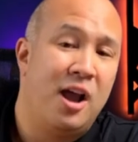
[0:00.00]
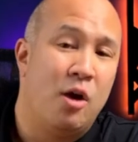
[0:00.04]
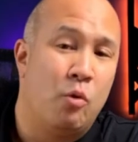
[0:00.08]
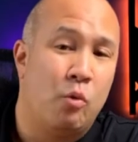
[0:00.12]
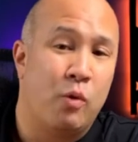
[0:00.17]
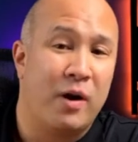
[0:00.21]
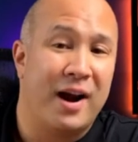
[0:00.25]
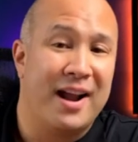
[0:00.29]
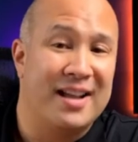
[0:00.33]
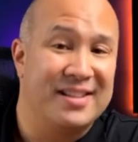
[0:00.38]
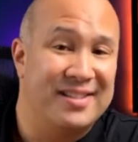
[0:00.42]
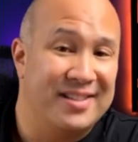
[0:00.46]

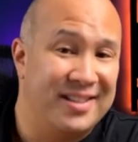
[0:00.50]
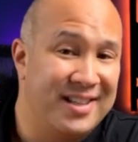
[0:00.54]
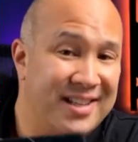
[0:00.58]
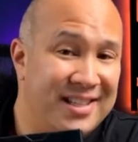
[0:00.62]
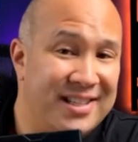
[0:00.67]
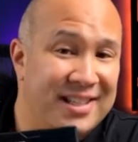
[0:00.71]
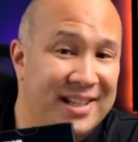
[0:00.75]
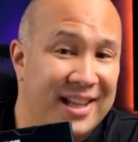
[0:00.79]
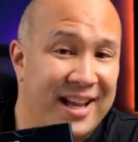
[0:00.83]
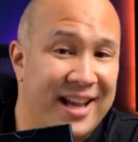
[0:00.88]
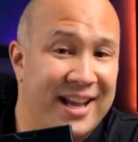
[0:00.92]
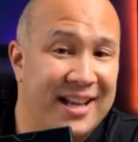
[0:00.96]
Whereas
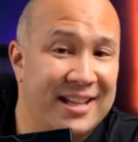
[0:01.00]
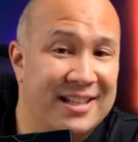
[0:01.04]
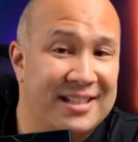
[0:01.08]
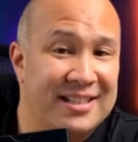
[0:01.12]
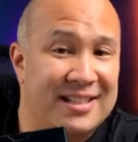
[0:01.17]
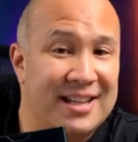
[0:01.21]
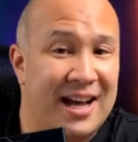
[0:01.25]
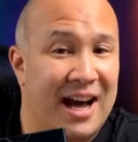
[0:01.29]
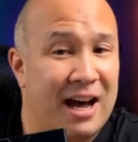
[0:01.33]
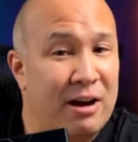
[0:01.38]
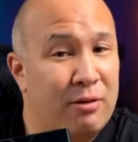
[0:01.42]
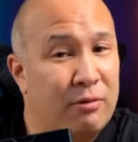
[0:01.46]
this
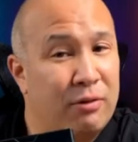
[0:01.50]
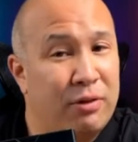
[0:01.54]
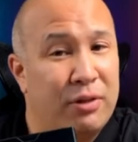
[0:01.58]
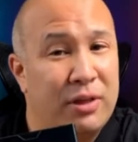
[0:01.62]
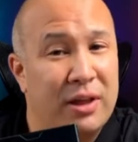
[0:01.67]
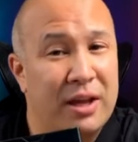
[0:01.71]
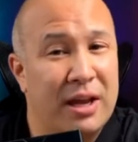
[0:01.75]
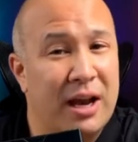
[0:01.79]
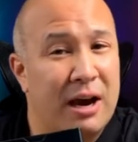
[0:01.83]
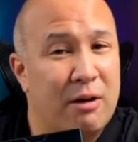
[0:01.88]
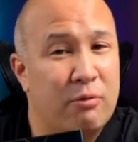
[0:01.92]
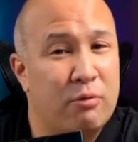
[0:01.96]
lens, I don't
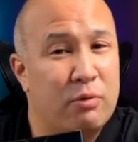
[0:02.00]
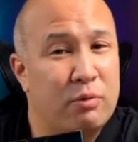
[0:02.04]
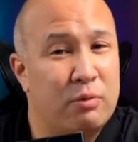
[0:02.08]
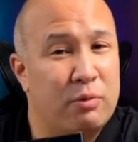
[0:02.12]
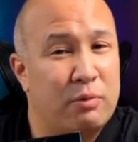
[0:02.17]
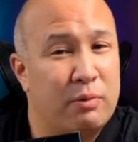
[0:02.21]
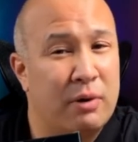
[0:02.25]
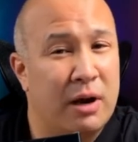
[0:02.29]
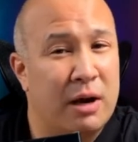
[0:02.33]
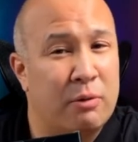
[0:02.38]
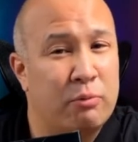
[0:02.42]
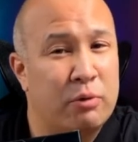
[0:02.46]
think I would,
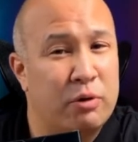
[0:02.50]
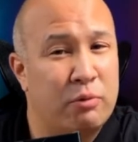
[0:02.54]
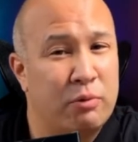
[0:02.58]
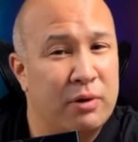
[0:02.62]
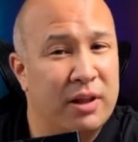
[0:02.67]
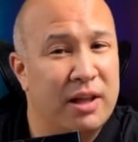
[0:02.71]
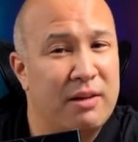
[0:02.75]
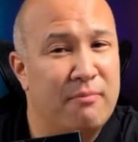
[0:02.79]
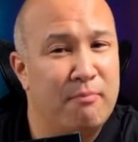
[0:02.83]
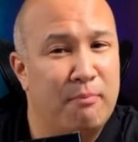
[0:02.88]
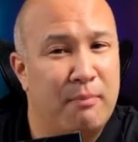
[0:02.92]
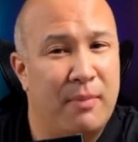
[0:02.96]
I would
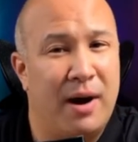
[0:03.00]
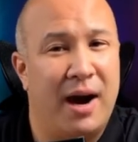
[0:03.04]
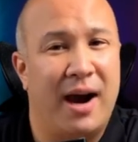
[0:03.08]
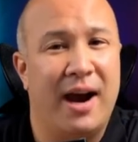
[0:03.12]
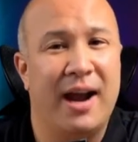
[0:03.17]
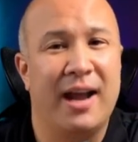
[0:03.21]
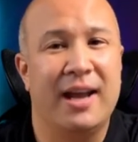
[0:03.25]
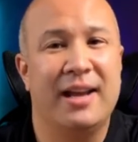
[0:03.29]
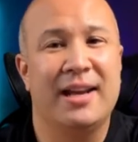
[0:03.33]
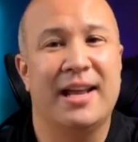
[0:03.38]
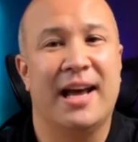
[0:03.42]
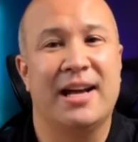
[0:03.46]
really
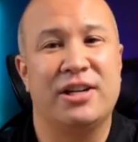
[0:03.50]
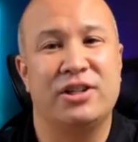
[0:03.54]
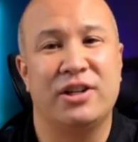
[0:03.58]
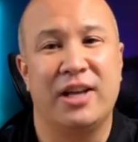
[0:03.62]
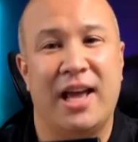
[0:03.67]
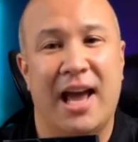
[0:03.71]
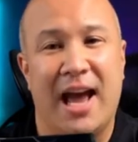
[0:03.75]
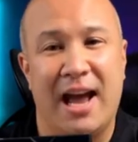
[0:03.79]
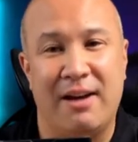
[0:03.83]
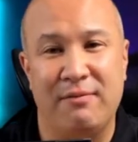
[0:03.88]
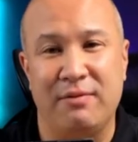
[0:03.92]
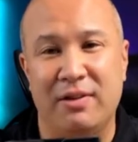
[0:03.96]
mind actually
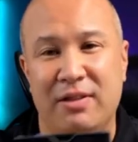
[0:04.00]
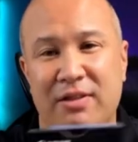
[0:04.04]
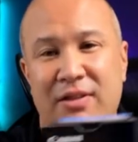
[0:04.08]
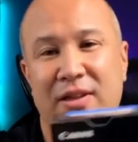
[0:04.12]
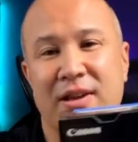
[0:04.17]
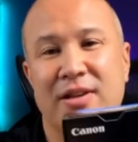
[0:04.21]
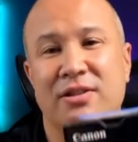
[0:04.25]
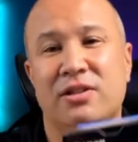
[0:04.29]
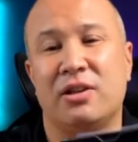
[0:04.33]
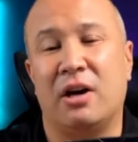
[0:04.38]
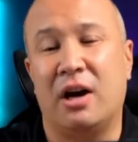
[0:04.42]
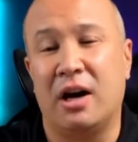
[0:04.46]
having
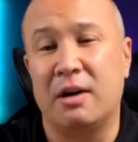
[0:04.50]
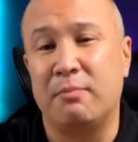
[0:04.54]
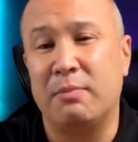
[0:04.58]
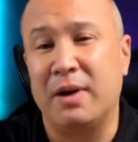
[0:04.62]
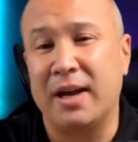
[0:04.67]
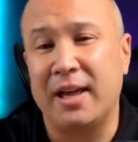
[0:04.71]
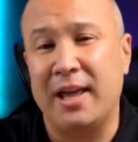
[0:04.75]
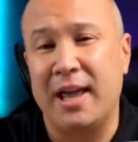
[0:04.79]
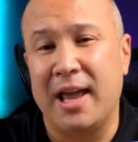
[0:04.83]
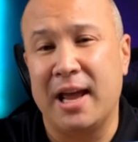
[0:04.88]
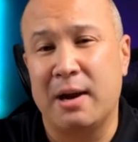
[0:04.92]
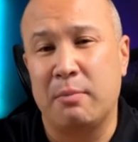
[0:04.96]
this on
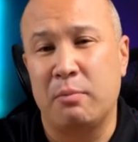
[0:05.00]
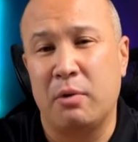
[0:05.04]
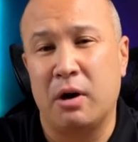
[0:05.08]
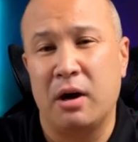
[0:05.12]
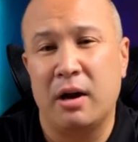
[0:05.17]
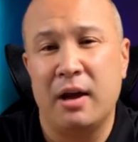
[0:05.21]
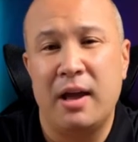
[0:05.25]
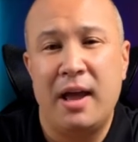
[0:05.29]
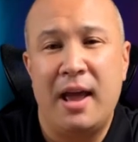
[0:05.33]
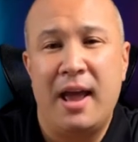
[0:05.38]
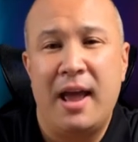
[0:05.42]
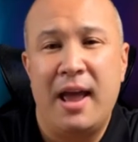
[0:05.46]
my
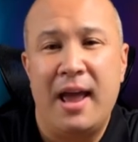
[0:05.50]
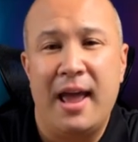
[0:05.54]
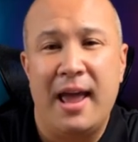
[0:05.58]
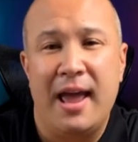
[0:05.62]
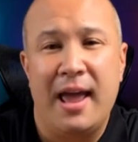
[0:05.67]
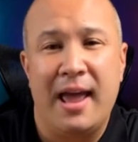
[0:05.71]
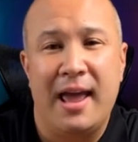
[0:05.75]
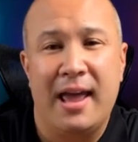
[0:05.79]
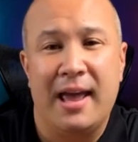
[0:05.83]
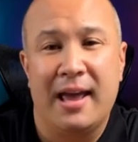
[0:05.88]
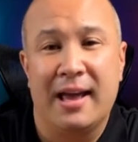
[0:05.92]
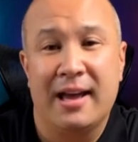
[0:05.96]
camera
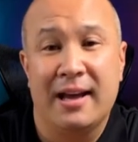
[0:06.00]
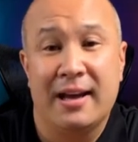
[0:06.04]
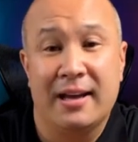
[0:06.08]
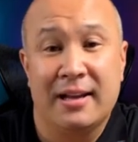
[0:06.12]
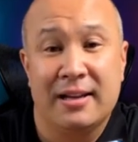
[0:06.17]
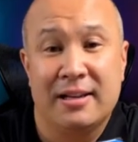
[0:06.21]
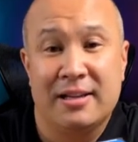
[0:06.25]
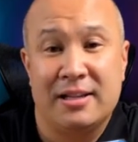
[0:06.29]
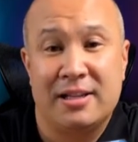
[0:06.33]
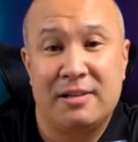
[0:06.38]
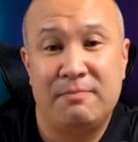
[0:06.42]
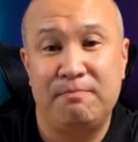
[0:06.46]

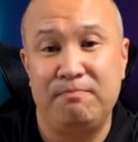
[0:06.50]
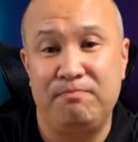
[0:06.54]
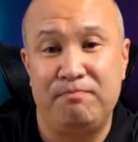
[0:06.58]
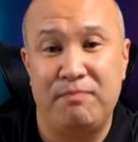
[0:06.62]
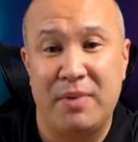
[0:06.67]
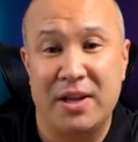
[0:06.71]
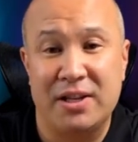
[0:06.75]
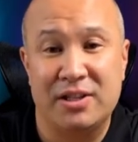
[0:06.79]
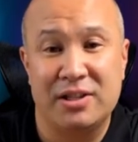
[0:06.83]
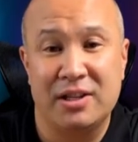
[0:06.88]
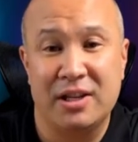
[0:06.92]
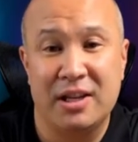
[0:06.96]
and
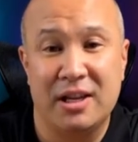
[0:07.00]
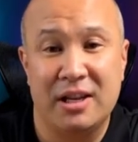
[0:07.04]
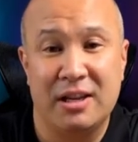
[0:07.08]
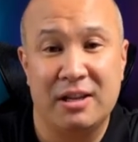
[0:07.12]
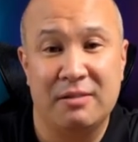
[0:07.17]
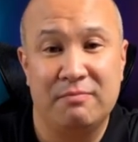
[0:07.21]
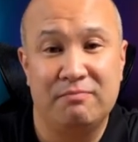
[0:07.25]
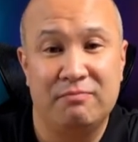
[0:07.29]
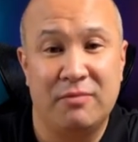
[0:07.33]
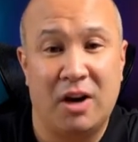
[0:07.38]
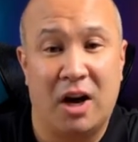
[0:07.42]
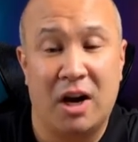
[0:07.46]

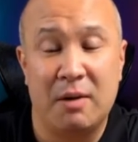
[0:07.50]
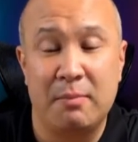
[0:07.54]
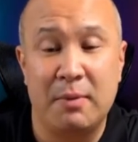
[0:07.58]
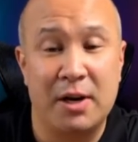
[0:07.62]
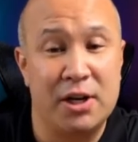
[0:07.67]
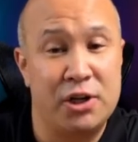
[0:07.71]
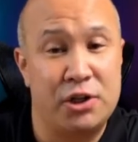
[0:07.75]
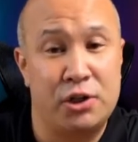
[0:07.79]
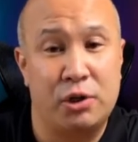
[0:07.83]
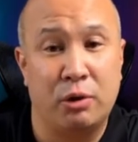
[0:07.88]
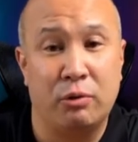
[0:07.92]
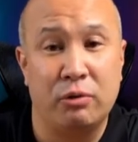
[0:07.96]
basically on my
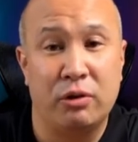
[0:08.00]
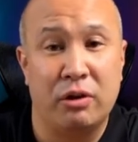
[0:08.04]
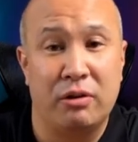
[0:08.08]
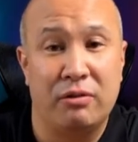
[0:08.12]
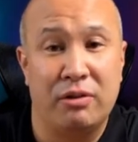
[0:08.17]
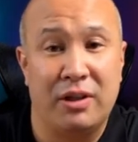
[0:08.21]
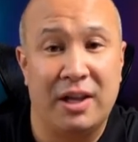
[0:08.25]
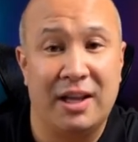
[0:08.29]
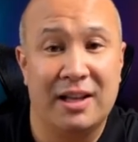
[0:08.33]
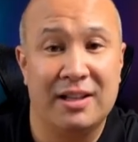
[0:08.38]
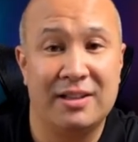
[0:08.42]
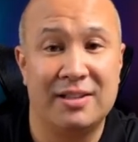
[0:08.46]
shoulder
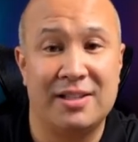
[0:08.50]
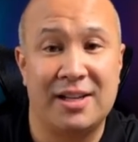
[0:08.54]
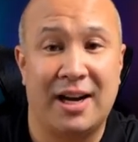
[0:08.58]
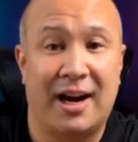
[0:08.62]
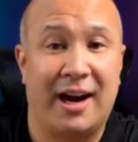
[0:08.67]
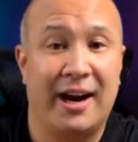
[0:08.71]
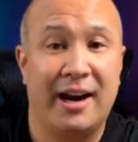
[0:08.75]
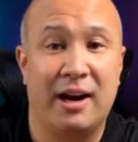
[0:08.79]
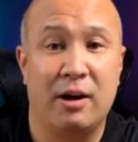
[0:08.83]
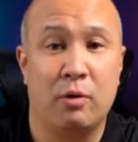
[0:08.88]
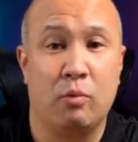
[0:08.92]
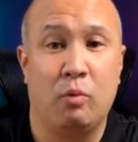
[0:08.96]
the
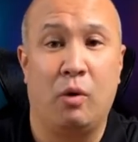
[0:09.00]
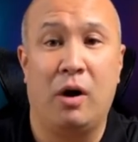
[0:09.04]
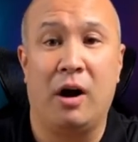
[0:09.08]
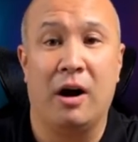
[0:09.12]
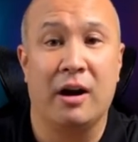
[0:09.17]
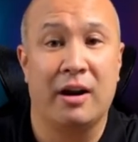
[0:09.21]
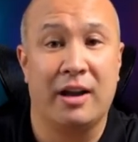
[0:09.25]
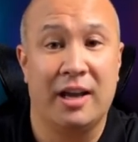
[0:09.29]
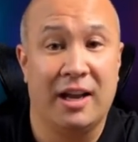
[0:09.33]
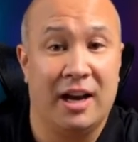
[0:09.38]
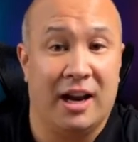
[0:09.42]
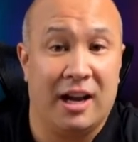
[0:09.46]
entire
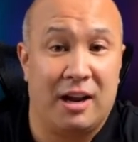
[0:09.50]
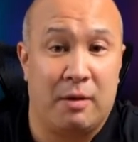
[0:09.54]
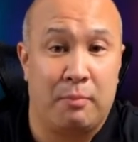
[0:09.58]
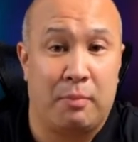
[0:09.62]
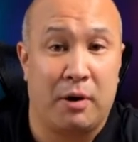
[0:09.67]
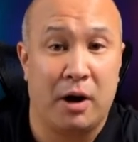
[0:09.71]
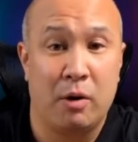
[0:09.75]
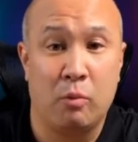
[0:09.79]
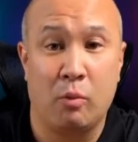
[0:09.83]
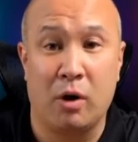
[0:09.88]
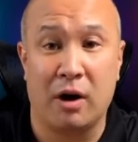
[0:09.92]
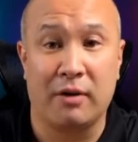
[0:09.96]
walk. And I could
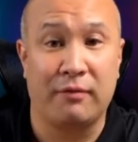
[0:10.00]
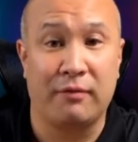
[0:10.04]
probably walk